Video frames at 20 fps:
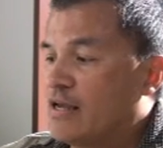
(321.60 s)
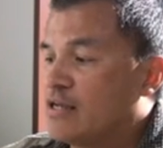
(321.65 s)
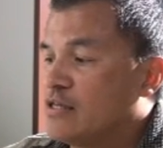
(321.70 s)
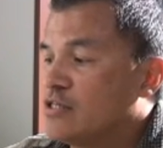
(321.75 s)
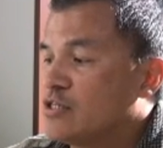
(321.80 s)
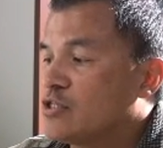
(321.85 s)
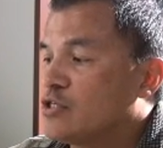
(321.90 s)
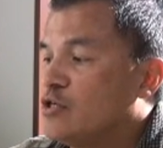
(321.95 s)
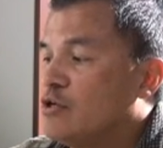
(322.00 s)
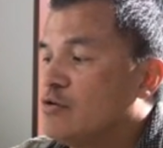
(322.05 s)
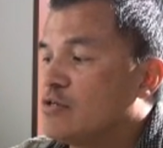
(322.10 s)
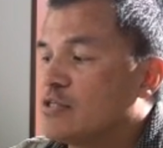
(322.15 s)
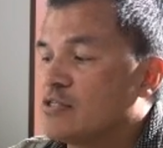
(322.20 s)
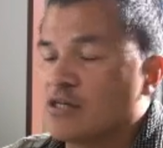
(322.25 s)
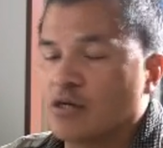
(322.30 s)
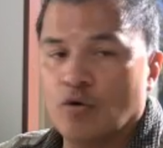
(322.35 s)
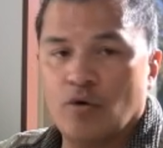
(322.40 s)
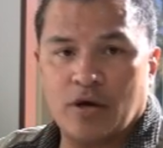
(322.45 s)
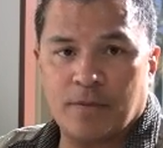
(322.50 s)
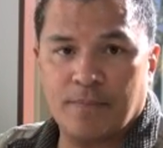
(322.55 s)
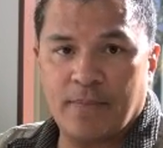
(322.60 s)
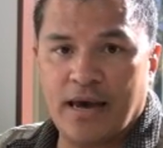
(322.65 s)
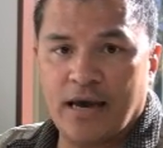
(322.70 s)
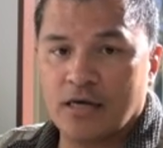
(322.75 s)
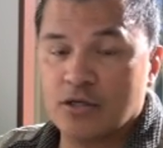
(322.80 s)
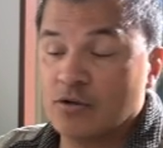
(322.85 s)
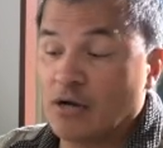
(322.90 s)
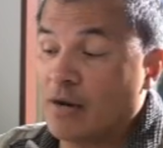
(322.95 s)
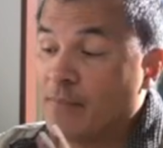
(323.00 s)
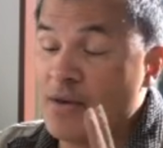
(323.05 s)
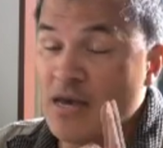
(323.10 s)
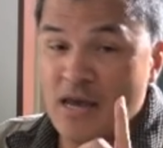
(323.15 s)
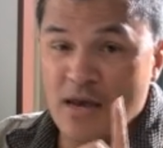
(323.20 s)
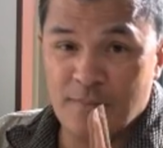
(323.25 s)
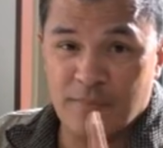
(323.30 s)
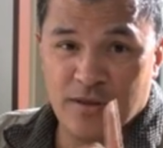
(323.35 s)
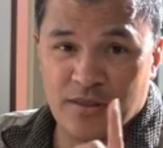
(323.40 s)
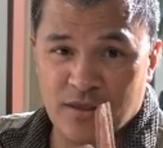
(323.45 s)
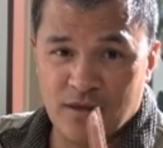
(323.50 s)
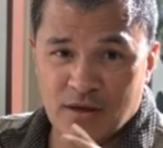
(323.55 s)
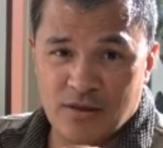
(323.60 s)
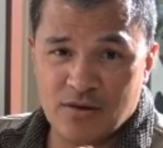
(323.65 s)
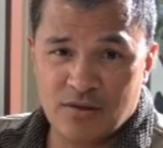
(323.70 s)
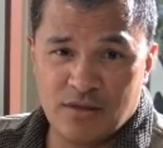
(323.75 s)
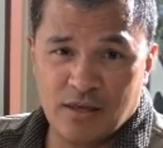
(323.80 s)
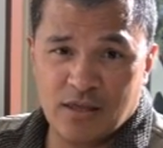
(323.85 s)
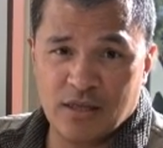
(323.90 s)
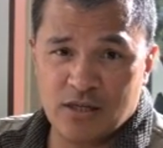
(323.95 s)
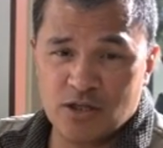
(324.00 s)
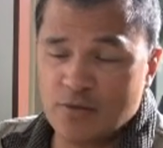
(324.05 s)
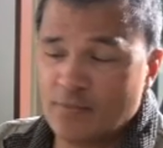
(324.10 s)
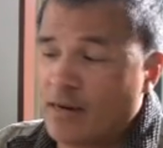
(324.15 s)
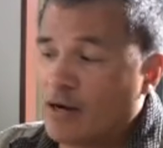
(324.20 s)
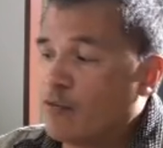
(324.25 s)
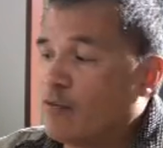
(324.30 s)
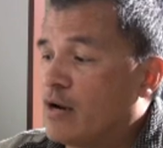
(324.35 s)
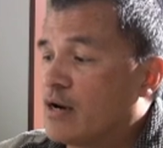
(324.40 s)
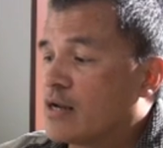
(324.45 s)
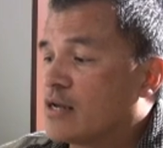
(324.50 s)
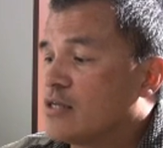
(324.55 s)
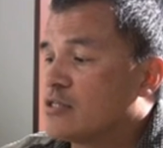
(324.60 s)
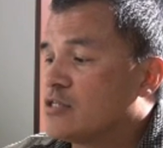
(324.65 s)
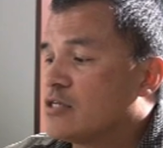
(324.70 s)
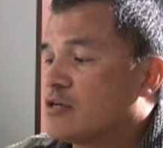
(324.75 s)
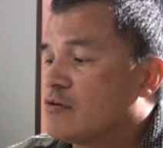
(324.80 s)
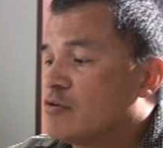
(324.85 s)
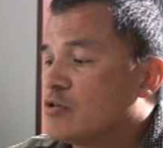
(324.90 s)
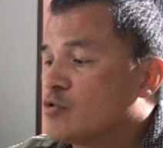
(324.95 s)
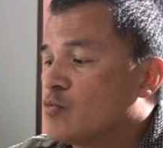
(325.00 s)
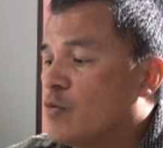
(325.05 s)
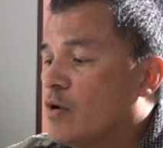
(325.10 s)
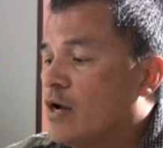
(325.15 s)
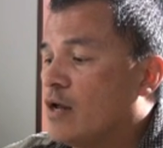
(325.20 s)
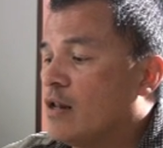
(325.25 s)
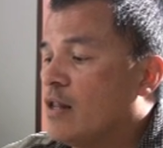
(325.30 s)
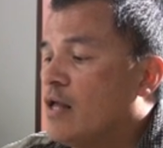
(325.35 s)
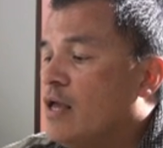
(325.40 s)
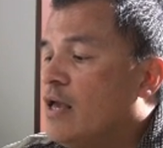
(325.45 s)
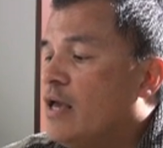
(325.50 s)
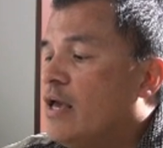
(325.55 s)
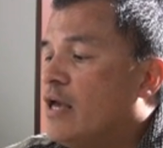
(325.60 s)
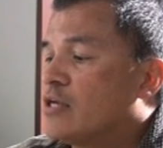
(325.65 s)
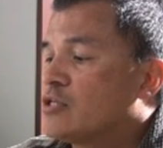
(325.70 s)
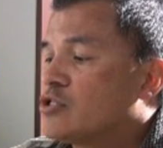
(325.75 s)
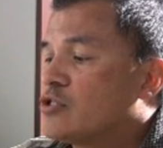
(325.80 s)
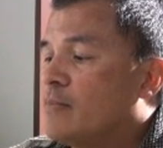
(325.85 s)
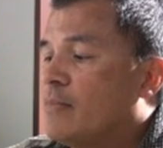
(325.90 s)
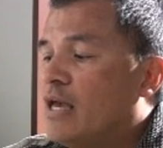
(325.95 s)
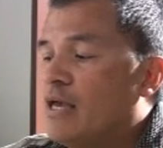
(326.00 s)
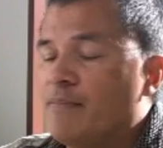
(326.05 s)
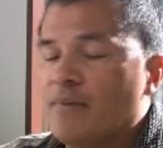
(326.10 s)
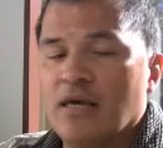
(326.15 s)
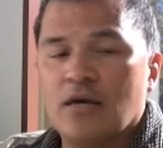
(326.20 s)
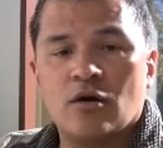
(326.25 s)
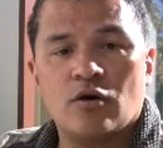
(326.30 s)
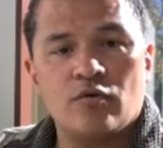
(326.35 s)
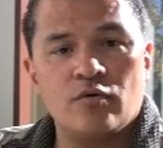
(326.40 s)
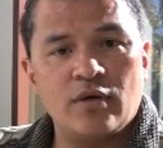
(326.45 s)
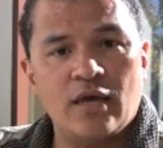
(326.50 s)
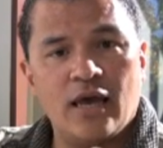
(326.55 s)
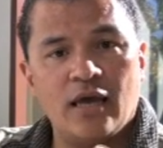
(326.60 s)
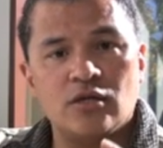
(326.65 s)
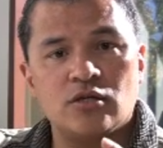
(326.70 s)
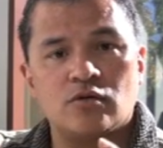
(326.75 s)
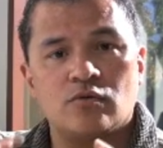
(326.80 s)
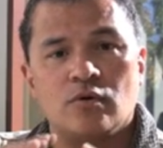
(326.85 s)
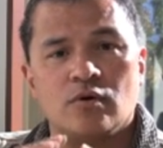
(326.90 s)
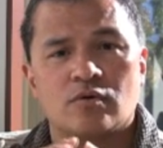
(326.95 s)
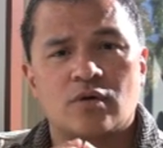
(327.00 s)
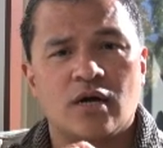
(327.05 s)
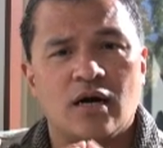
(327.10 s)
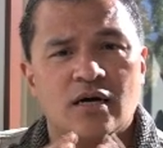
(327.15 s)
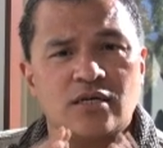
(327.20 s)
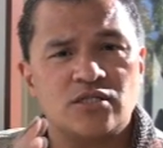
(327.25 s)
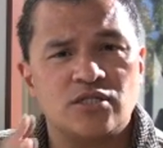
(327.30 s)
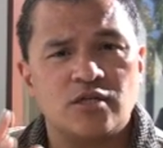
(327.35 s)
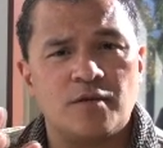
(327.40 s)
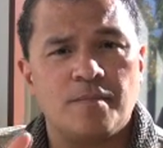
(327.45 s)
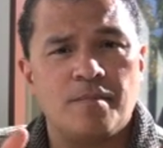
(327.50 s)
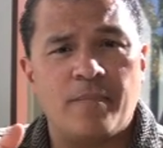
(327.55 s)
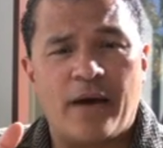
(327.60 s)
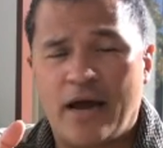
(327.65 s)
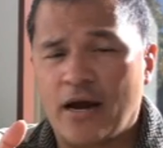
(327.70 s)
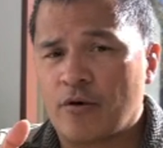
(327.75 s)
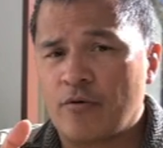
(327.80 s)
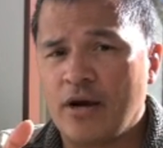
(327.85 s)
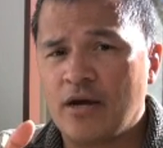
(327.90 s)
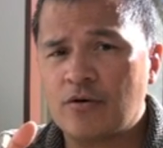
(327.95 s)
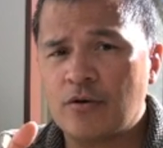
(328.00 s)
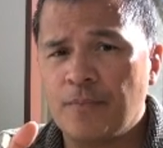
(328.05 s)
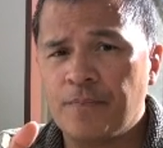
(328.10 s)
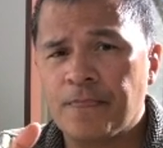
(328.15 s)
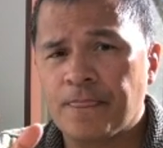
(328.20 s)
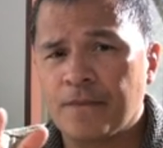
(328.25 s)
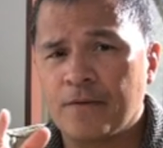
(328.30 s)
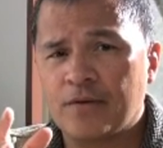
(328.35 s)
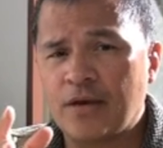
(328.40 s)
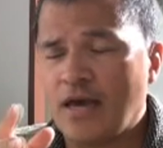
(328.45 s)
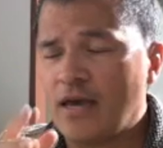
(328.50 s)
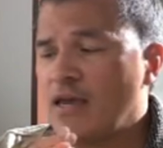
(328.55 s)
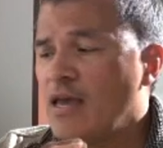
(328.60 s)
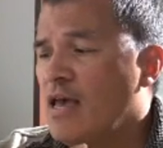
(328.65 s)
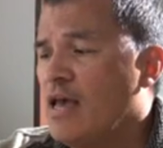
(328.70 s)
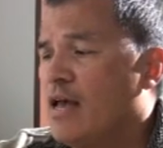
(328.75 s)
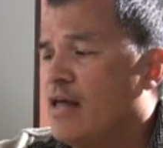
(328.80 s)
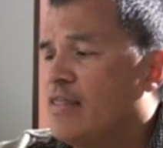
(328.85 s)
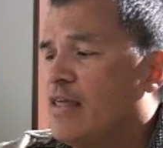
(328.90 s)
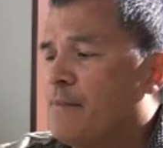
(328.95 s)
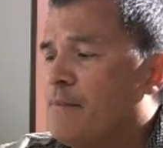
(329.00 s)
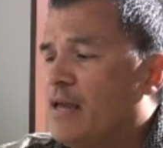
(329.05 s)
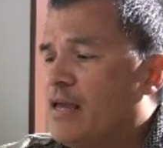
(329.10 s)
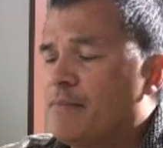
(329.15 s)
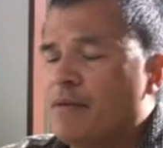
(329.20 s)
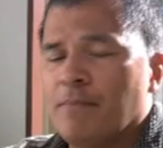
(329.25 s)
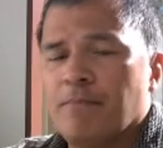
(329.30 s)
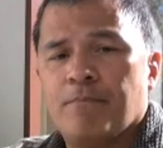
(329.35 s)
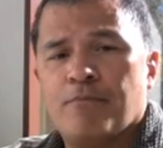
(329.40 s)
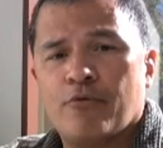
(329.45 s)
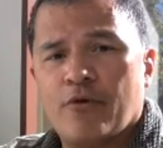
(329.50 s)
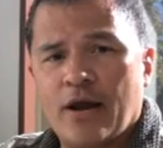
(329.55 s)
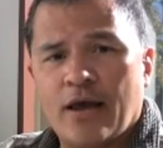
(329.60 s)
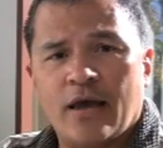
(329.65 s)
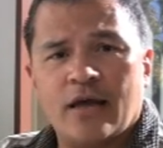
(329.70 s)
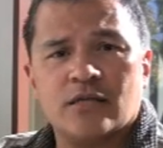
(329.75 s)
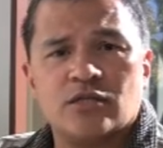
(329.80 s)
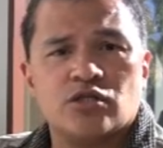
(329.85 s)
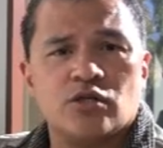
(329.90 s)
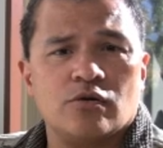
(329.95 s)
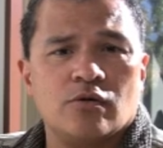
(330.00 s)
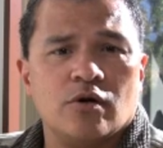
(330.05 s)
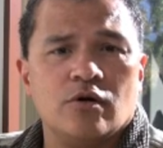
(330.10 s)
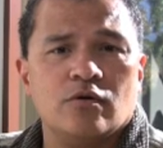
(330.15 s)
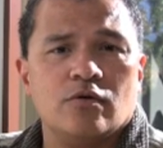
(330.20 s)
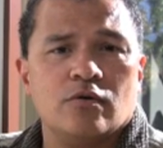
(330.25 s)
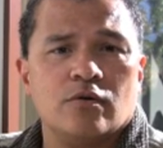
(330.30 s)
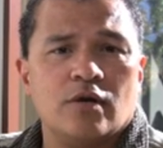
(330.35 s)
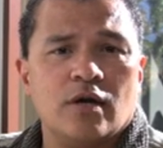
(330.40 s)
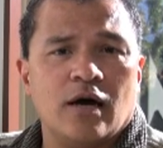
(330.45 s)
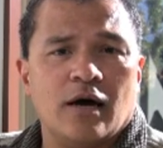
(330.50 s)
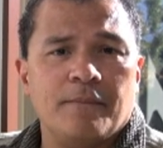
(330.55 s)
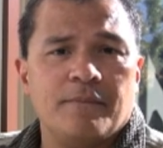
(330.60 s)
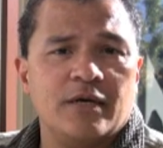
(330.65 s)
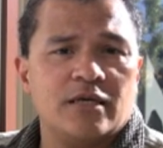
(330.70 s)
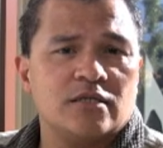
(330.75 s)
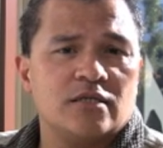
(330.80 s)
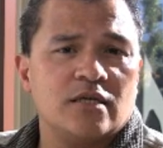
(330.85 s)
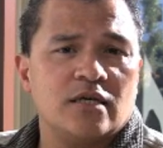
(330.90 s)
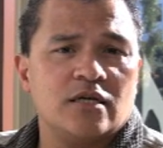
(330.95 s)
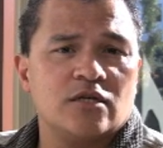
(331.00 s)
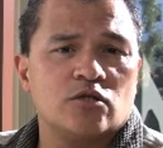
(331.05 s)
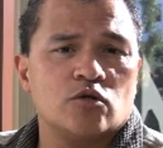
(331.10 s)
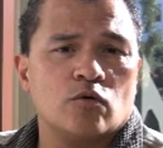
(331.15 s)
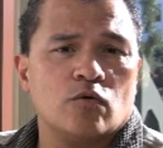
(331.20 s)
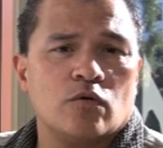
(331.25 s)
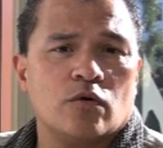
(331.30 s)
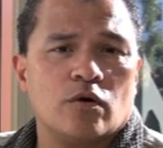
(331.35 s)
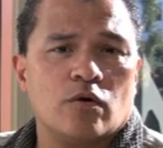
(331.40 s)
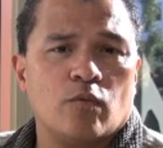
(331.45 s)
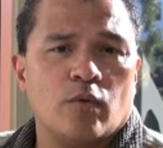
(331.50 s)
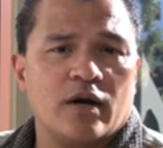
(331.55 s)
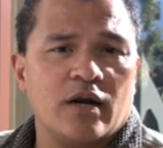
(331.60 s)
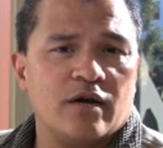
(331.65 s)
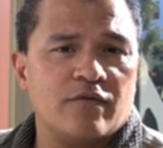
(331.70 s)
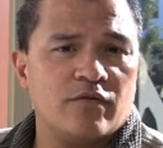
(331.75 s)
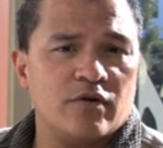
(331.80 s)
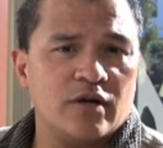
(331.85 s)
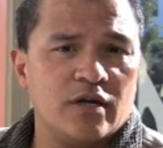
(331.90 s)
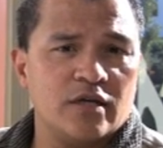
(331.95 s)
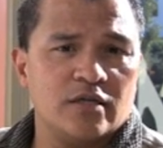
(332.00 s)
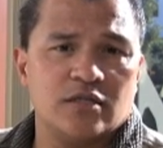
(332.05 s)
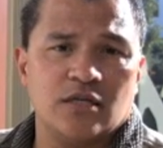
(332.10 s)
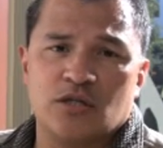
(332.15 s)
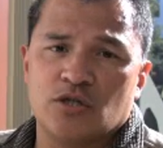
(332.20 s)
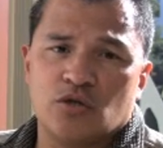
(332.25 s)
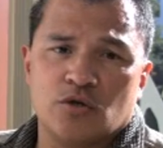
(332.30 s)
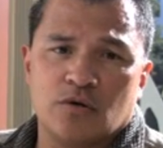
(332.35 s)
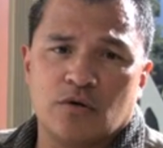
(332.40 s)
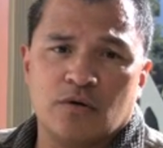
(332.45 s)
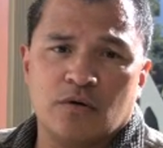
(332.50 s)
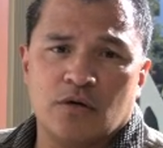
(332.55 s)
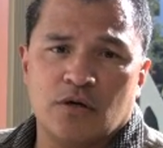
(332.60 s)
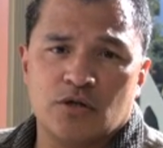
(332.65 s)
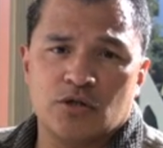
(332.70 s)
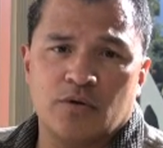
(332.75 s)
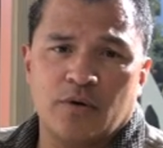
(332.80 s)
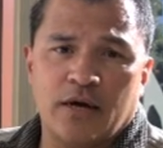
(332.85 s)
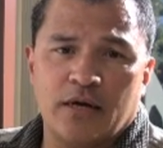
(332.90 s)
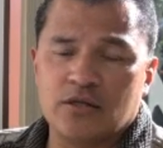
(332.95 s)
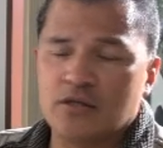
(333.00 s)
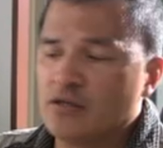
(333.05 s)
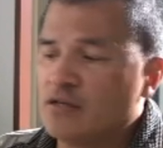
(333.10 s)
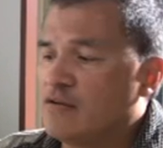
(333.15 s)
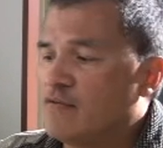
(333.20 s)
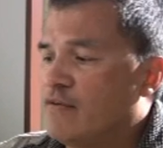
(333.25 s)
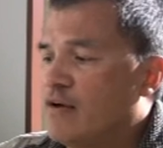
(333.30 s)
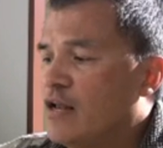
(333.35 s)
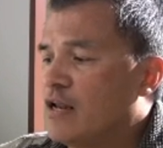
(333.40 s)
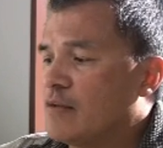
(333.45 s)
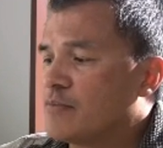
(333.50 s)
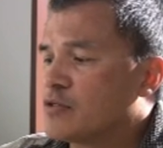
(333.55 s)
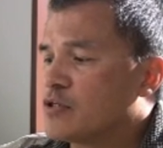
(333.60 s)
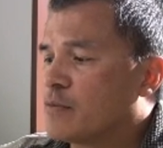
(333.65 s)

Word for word: can just use as a quick backdrop. But the other thing that you might want to consider as well is to maybe create your own custom background, okay, that maybe brands your own uh, business or whatever it is that you're, you're trying to develop.